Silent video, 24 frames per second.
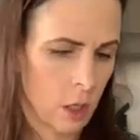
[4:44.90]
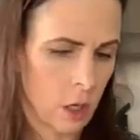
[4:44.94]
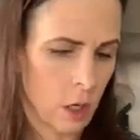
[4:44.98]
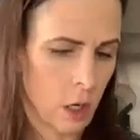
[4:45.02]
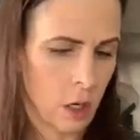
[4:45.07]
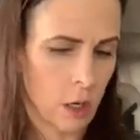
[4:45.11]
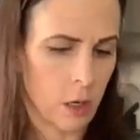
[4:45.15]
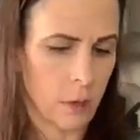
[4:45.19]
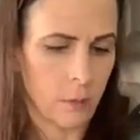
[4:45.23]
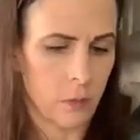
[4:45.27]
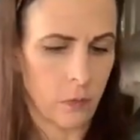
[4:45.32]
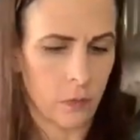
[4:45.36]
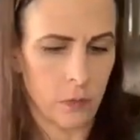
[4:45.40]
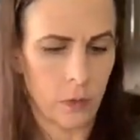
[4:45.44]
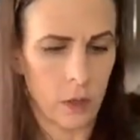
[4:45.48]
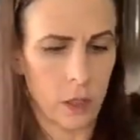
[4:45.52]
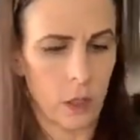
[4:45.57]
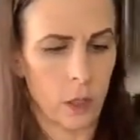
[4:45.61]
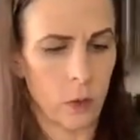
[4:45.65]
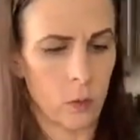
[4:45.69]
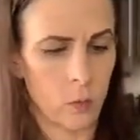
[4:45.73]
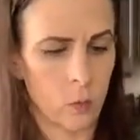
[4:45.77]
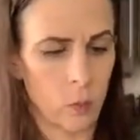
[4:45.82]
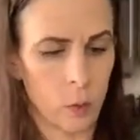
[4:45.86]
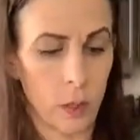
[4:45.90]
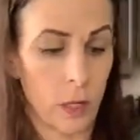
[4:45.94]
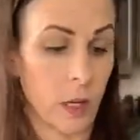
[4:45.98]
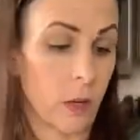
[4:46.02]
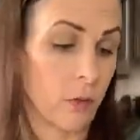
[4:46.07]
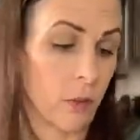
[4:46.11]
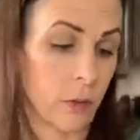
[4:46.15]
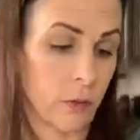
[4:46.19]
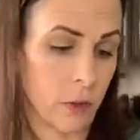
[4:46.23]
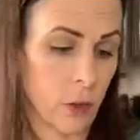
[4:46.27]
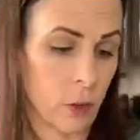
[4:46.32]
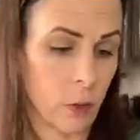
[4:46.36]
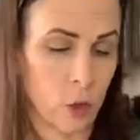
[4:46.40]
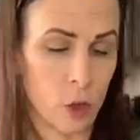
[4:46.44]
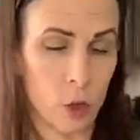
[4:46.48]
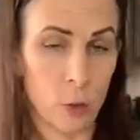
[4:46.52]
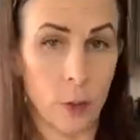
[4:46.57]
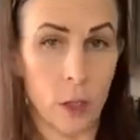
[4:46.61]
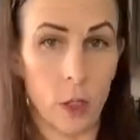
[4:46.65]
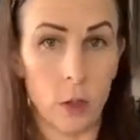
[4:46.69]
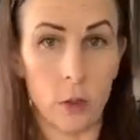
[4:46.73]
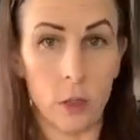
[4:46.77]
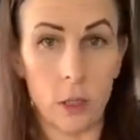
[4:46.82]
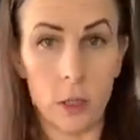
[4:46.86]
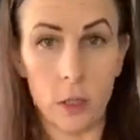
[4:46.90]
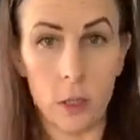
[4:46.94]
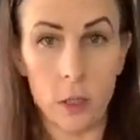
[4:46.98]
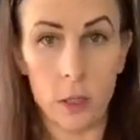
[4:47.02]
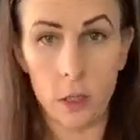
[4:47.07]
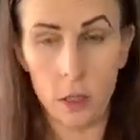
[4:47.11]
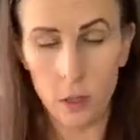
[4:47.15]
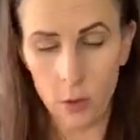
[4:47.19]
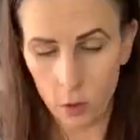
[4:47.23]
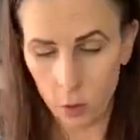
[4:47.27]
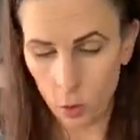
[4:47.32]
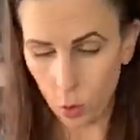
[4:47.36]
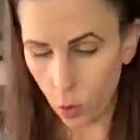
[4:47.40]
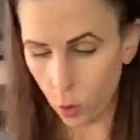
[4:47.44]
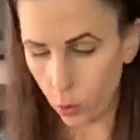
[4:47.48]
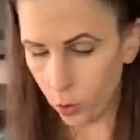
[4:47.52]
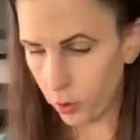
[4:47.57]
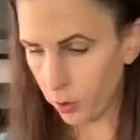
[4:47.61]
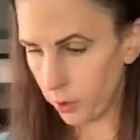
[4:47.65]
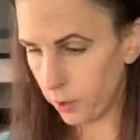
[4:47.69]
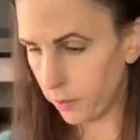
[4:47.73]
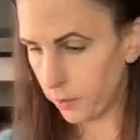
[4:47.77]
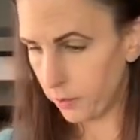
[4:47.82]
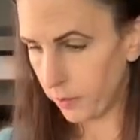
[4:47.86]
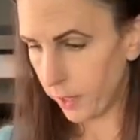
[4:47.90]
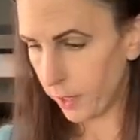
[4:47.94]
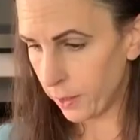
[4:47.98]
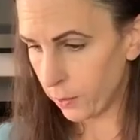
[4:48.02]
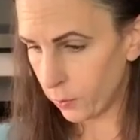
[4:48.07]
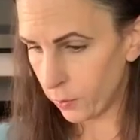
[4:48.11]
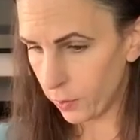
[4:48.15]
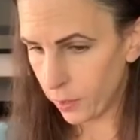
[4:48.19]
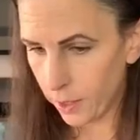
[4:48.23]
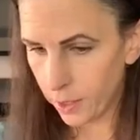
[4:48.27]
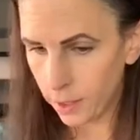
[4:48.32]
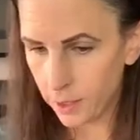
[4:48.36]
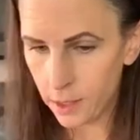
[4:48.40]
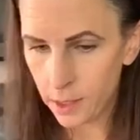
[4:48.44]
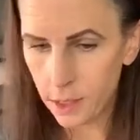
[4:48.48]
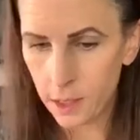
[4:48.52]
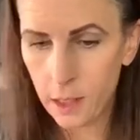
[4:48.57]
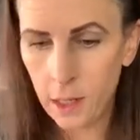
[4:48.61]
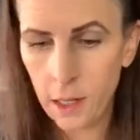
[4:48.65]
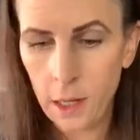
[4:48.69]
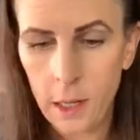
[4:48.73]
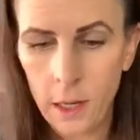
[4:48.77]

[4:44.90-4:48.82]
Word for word: Um, whatever floats your boat is totally fine with us.